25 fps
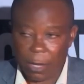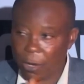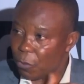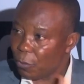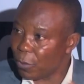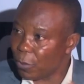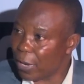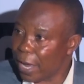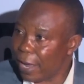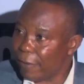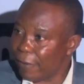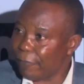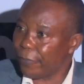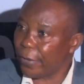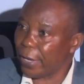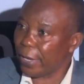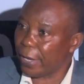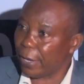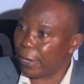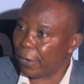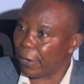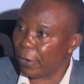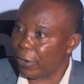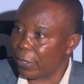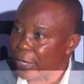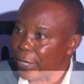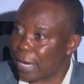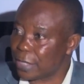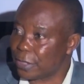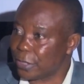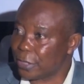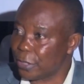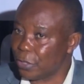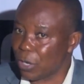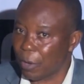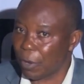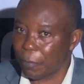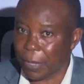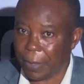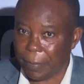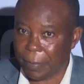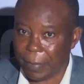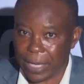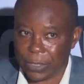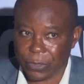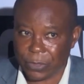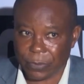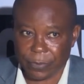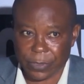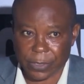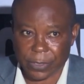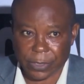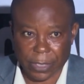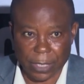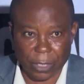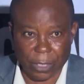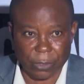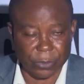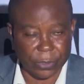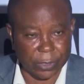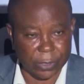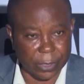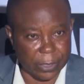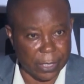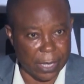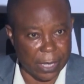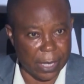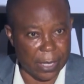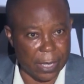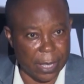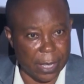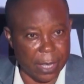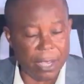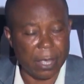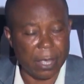We have other senior members of the CLO seated here.